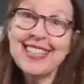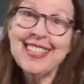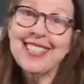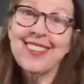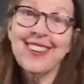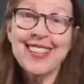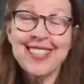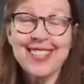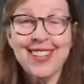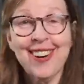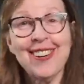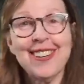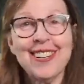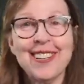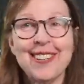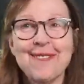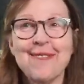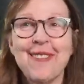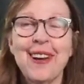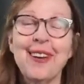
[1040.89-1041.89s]
And so I
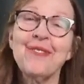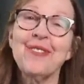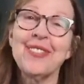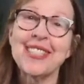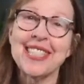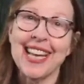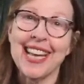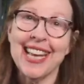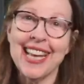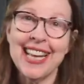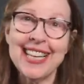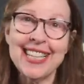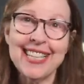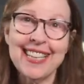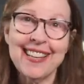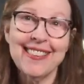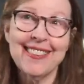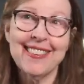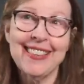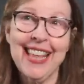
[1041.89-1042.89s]
started a
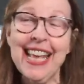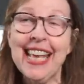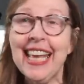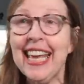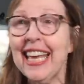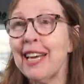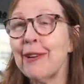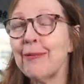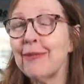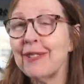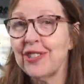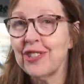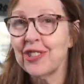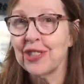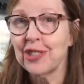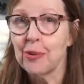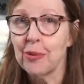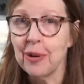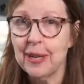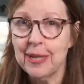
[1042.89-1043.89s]
website thinking it was
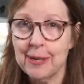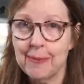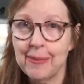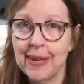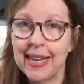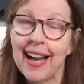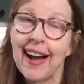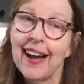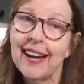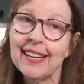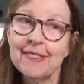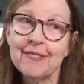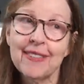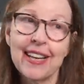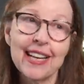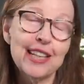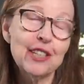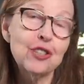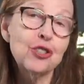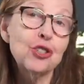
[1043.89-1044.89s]
just going to be kind of
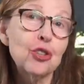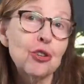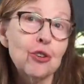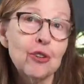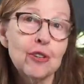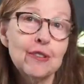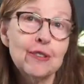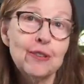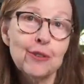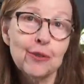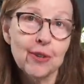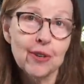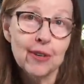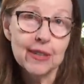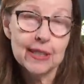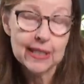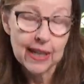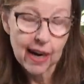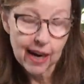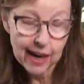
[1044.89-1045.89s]
like a journal
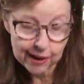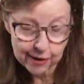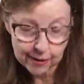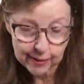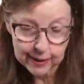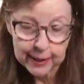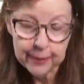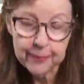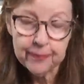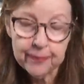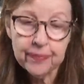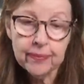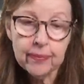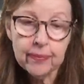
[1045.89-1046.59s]
or a diary.